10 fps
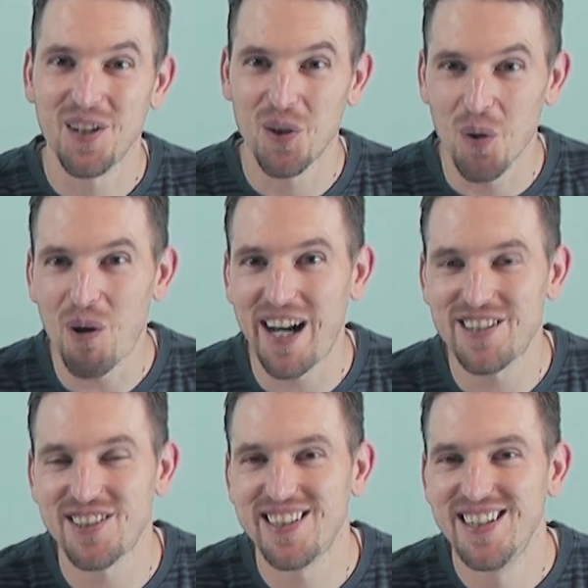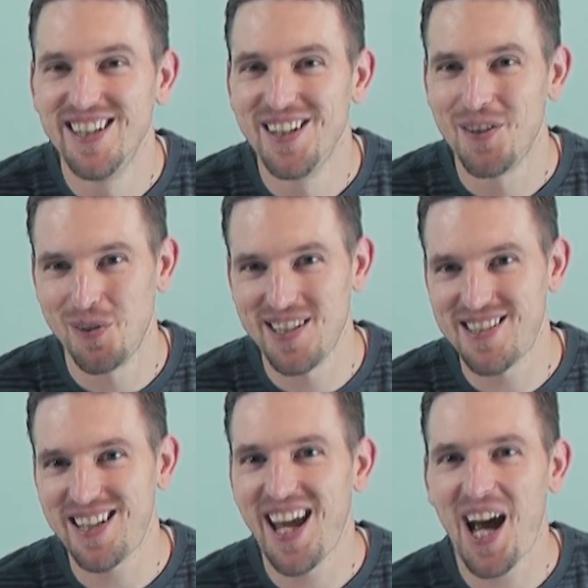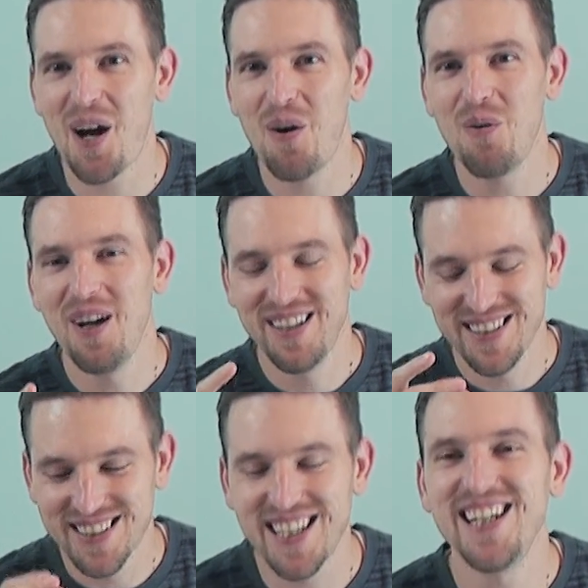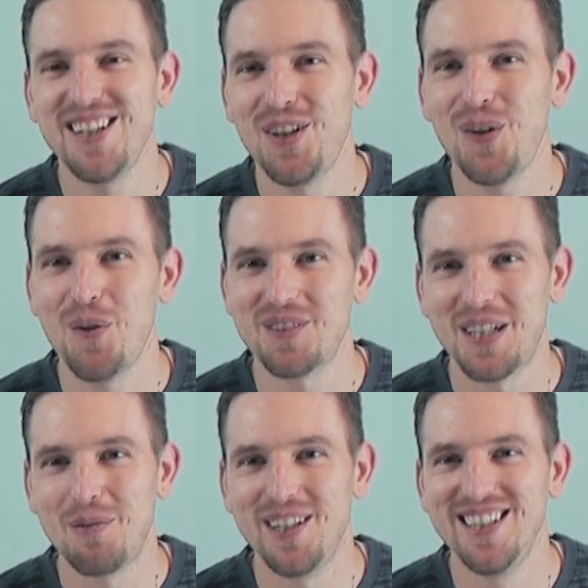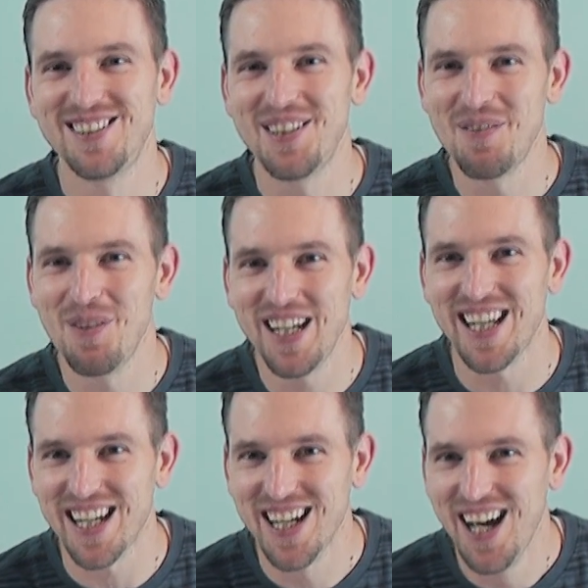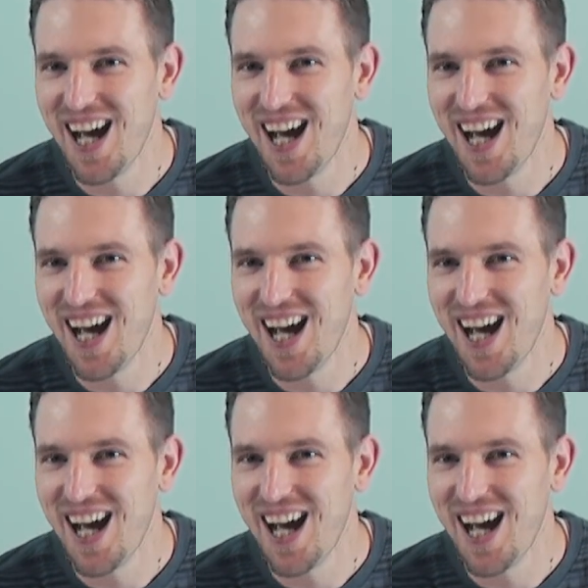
Go watch it. You can see how stinking close I was to winning.